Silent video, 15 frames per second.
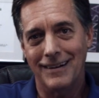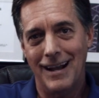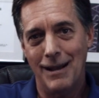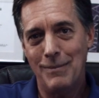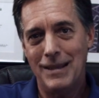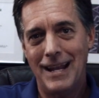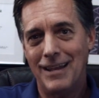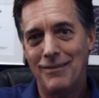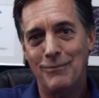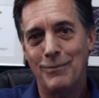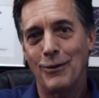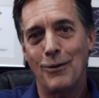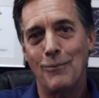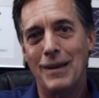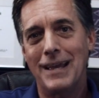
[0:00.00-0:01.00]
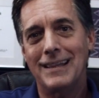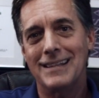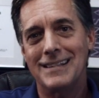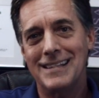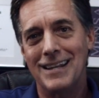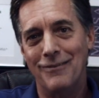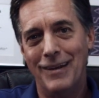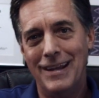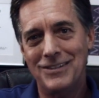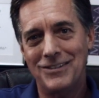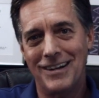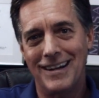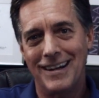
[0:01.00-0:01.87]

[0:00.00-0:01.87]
I may not even be able to make this invention.